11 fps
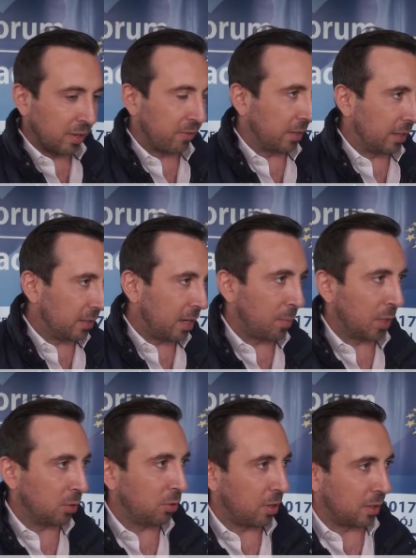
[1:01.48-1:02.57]
have an idea,
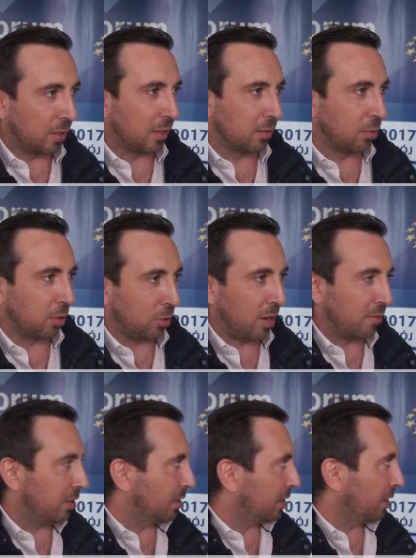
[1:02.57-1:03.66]
but you have
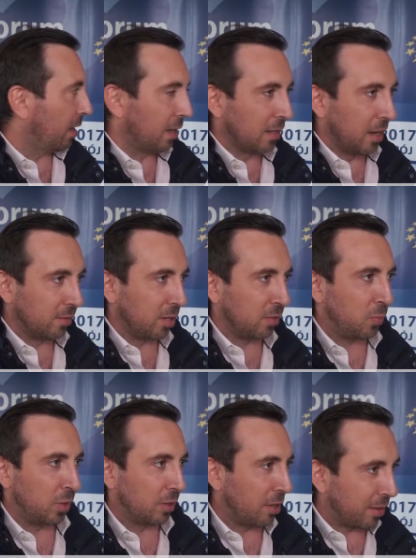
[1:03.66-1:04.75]
this
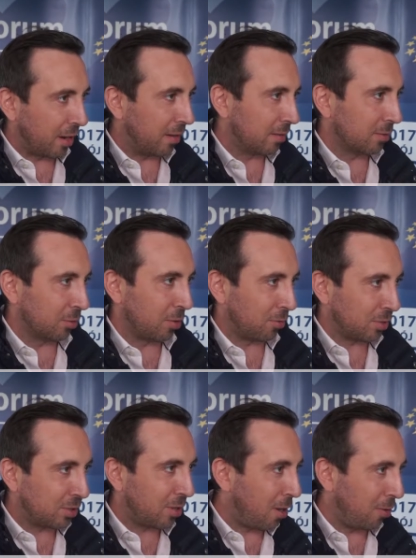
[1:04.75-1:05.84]
entrepreneurial
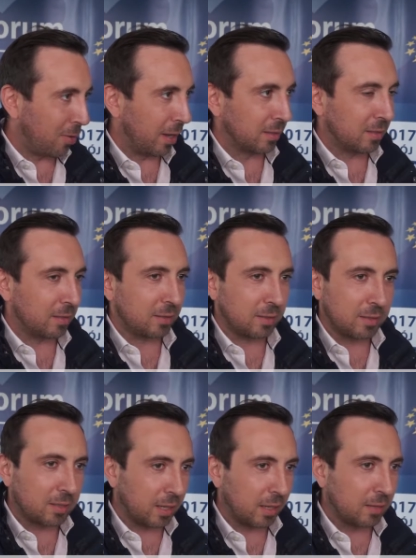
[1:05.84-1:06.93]
soul and
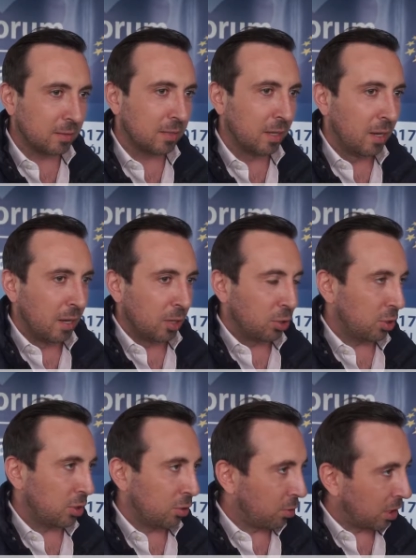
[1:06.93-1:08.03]
skills.
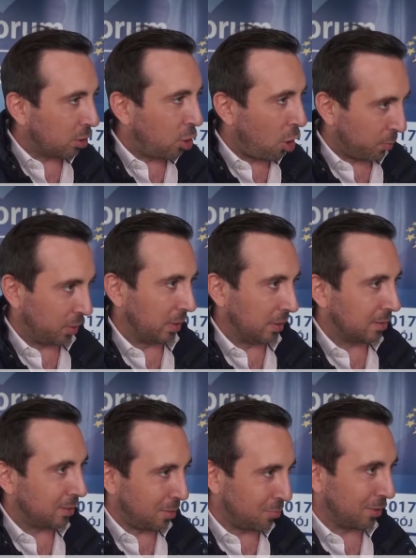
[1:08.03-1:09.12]
Just you can copy
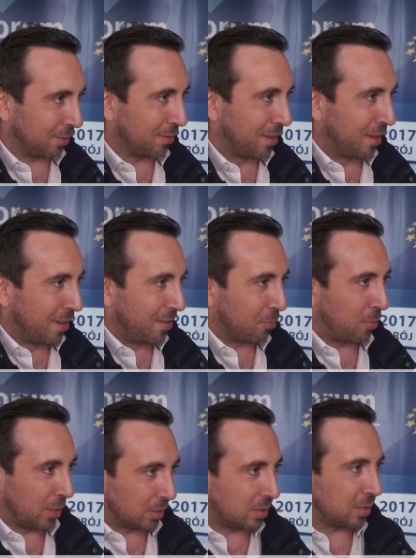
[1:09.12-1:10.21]
something,
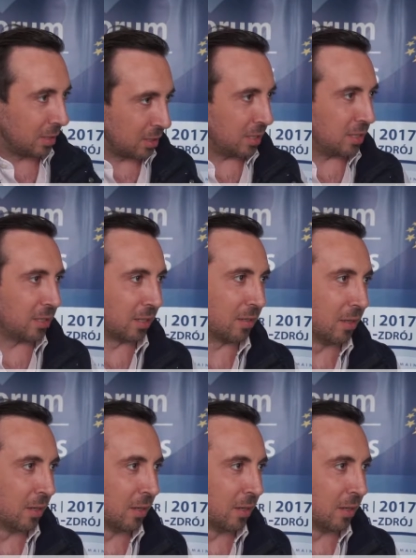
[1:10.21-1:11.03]
what is existing